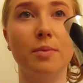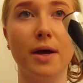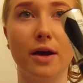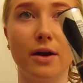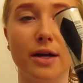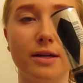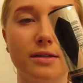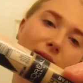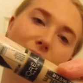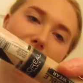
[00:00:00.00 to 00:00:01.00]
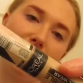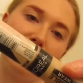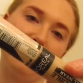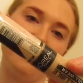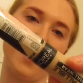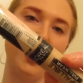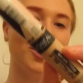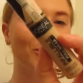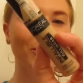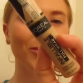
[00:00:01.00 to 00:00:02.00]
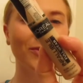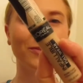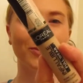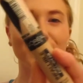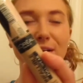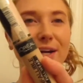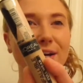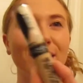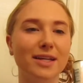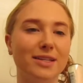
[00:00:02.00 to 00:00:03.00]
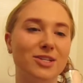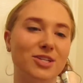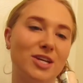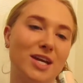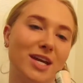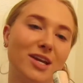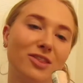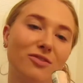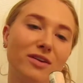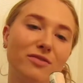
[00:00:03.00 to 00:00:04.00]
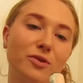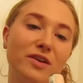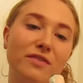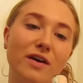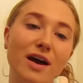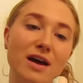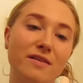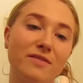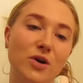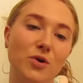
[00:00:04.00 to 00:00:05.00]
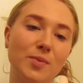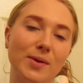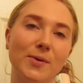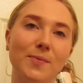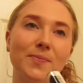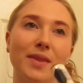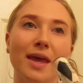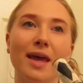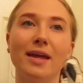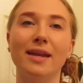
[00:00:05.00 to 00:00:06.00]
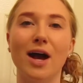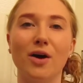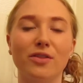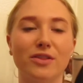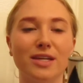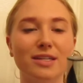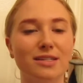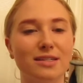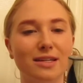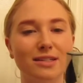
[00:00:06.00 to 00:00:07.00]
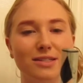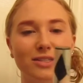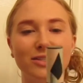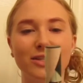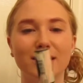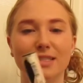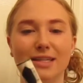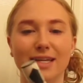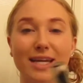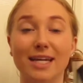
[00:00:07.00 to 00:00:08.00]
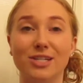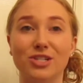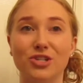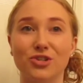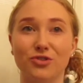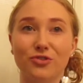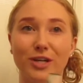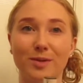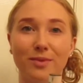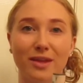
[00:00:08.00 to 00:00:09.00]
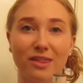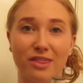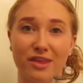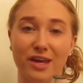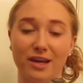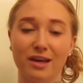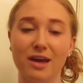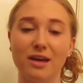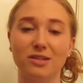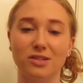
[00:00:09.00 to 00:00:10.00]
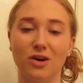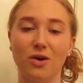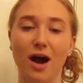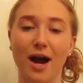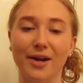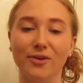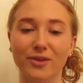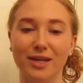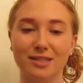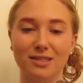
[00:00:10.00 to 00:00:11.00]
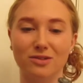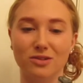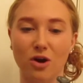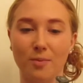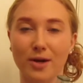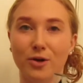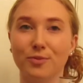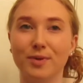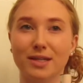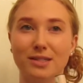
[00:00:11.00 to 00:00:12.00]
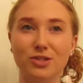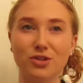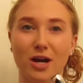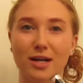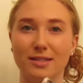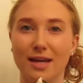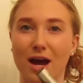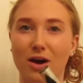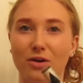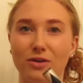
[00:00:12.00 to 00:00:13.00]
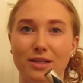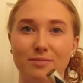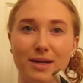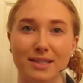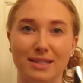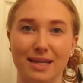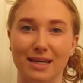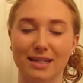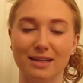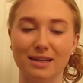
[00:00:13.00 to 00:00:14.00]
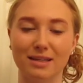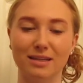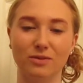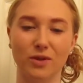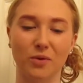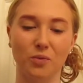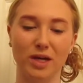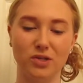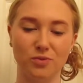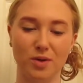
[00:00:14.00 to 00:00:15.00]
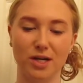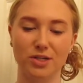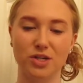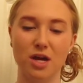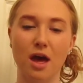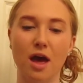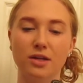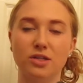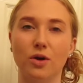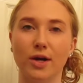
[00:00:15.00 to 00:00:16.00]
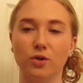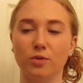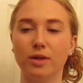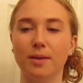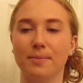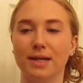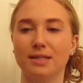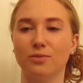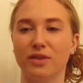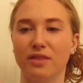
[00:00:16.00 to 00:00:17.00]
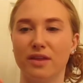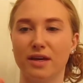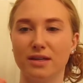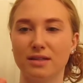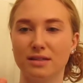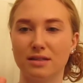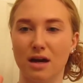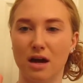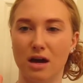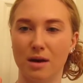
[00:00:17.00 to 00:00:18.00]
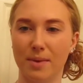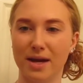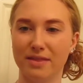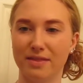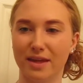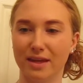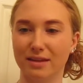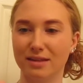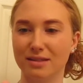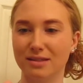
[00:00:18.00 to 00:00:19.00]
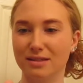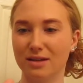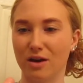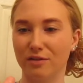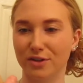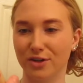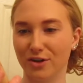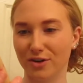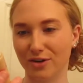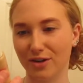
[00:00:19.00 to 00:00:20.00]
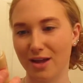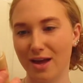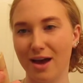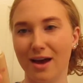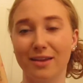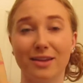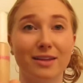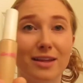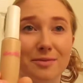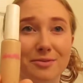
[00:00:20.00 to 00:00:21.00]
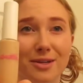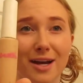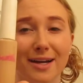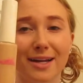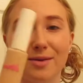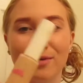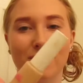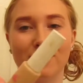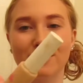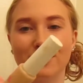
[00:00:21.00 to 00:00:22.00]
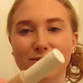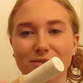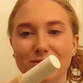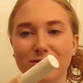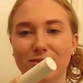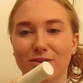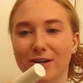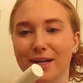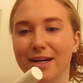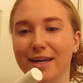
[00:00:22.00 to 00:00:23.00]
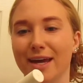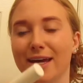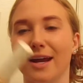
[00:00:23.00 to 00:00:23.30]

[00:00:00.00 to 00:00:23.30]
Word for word: Paris Infallible Full Wear in the shade 345 Oatmeal. Now this concealer is like extremely thick, so I don't like to use it on my own because it dries out my skin like way too much. So I normally mix it with this. I think this is CoverGirl. The label kind of came off, so sorry again.